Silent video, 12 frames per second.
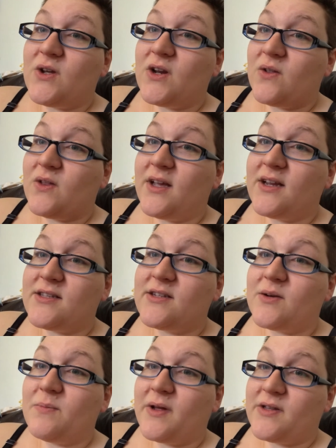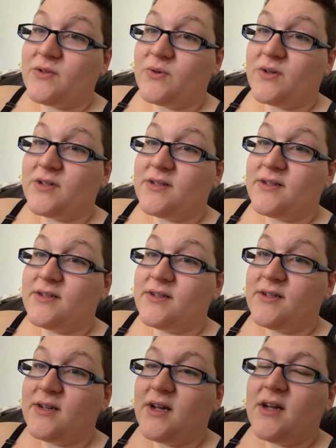can only get at certain pet stores,
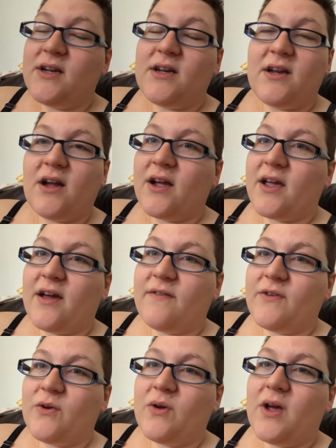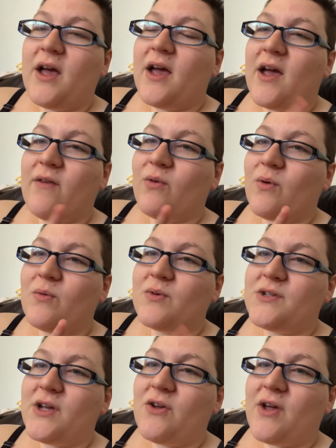not cat food. Everyone will
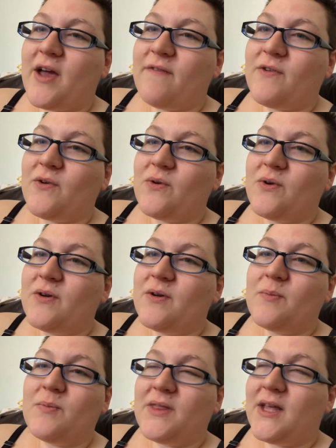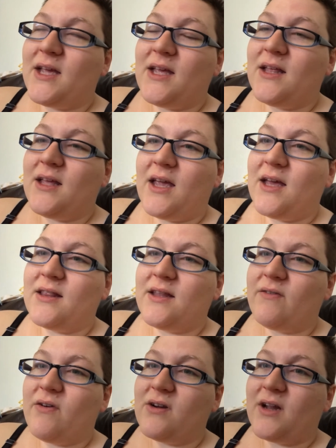tell you cat food, but they can't
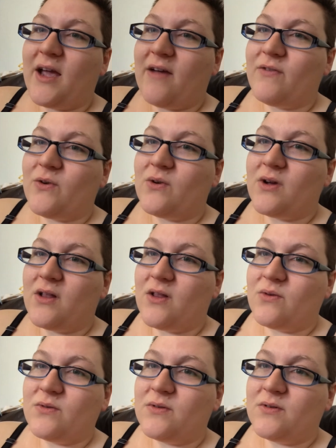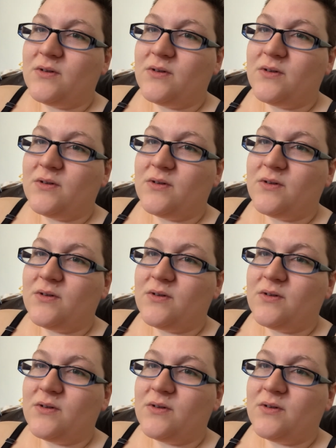live on cat food alone.